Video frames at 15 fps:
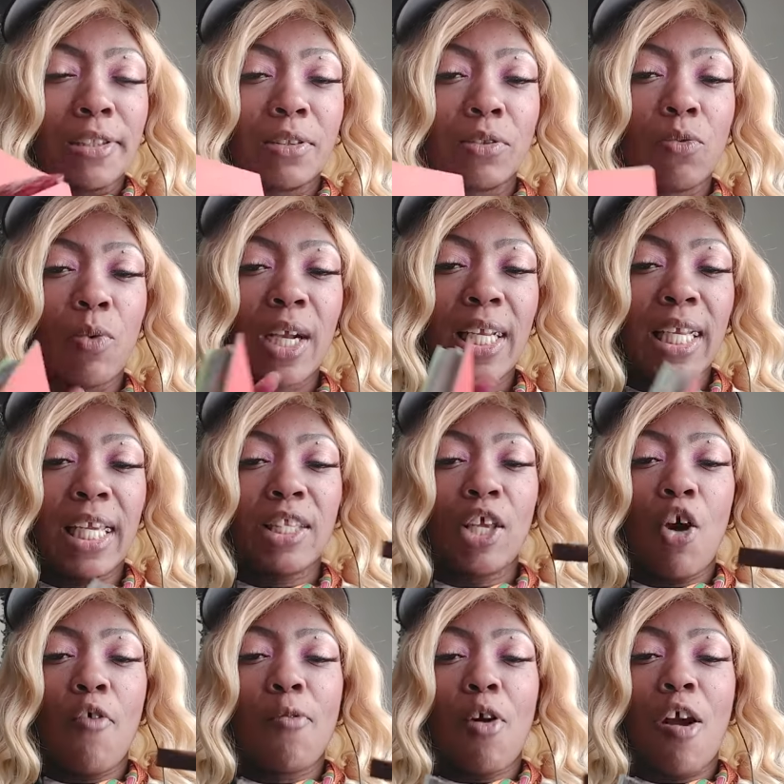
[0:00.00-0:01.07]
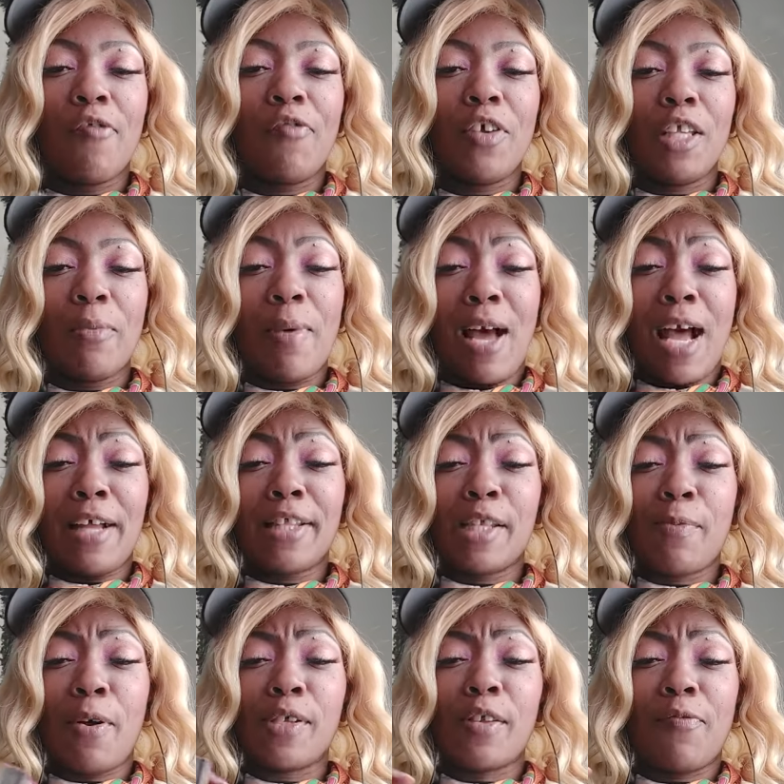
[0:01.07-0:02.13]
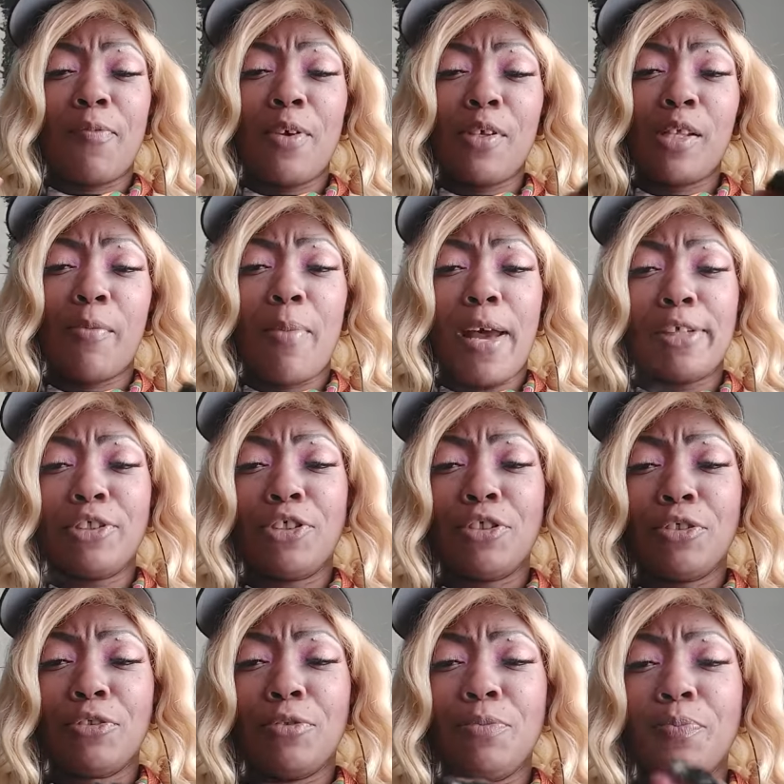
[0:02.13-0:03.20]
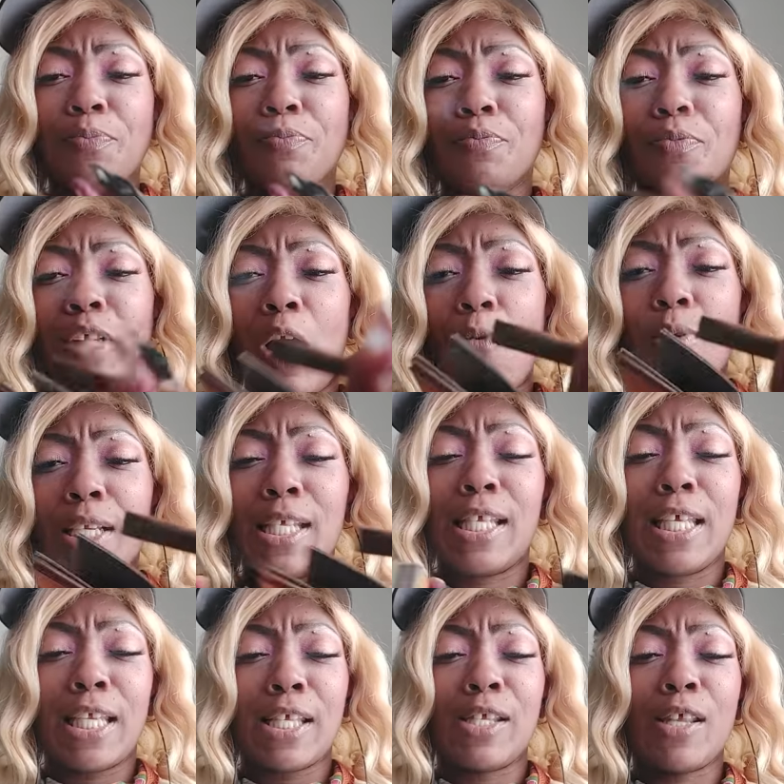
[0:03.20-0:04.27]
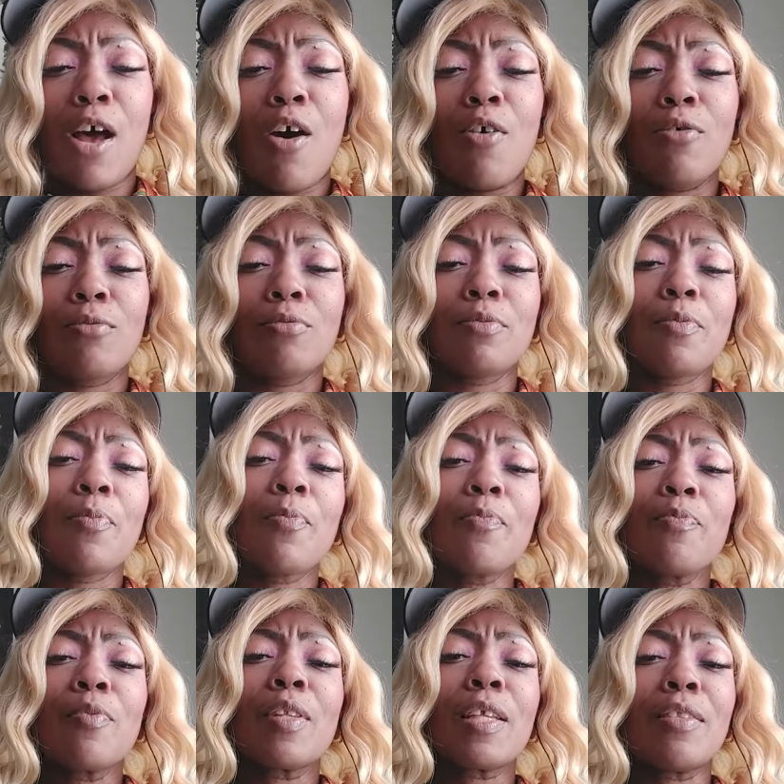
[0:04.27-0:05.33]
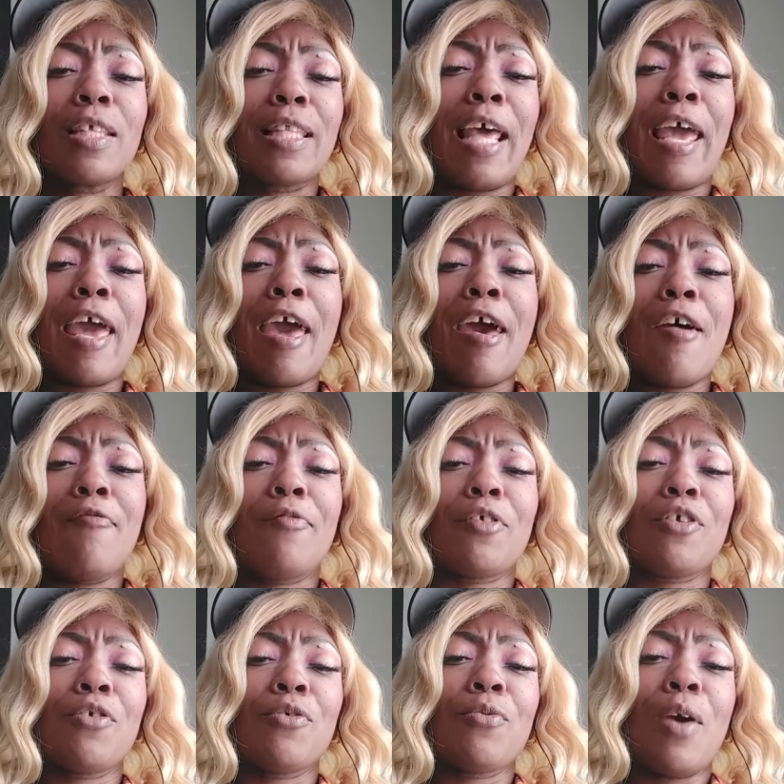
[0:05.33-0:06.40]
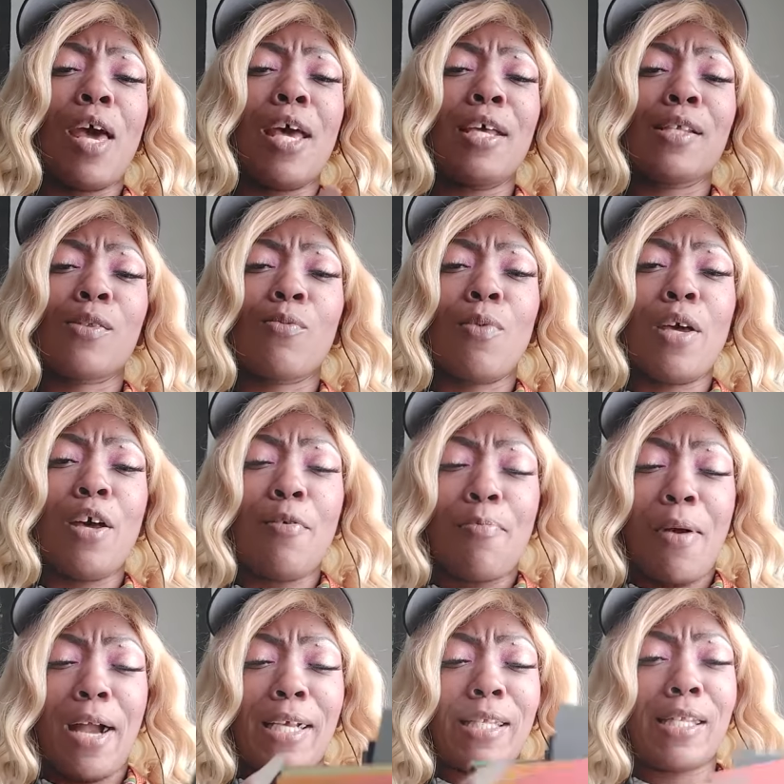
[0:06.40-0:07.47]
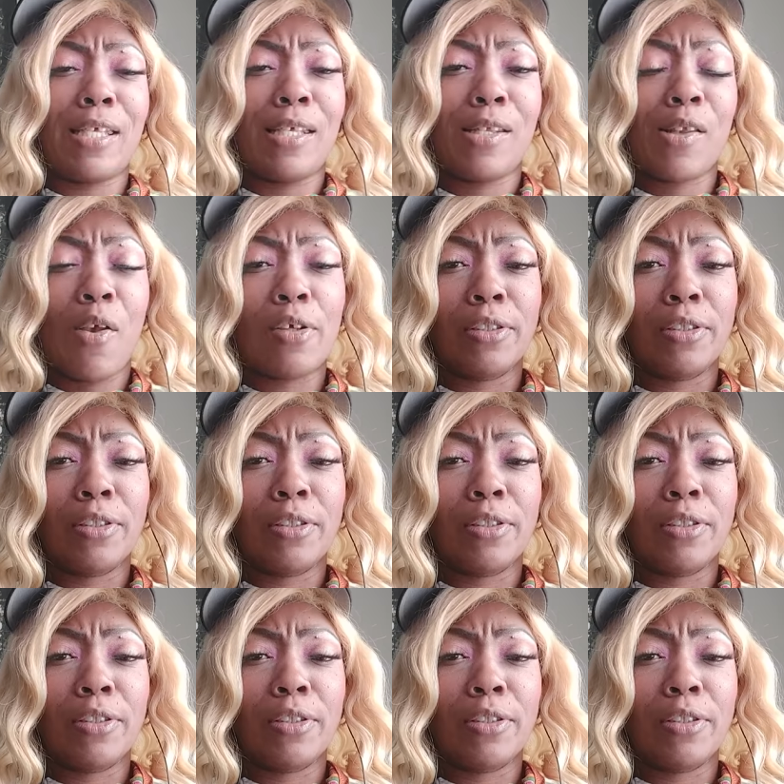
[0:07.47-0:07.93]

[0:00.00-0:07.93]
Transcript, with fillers: We're going to get the overall feel about how this person feels about you. I want to see the song that they have for you as well, Pisces.